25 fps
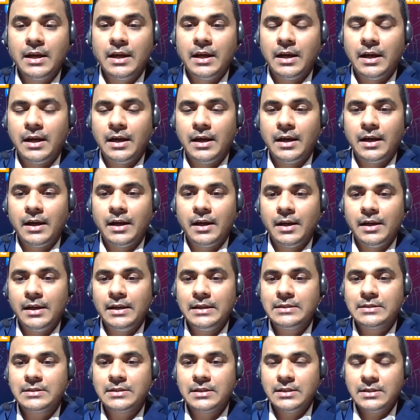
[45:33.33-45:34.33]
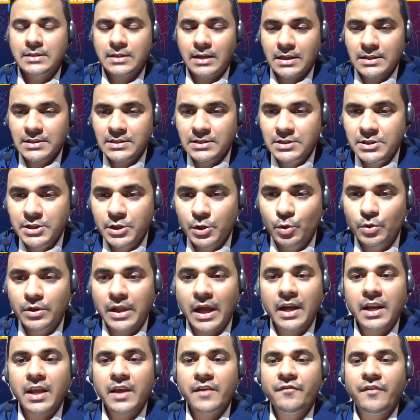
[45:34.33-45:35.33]
It asks you
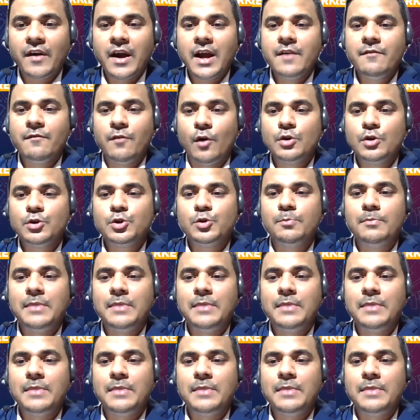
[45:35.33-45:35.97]
that if I want to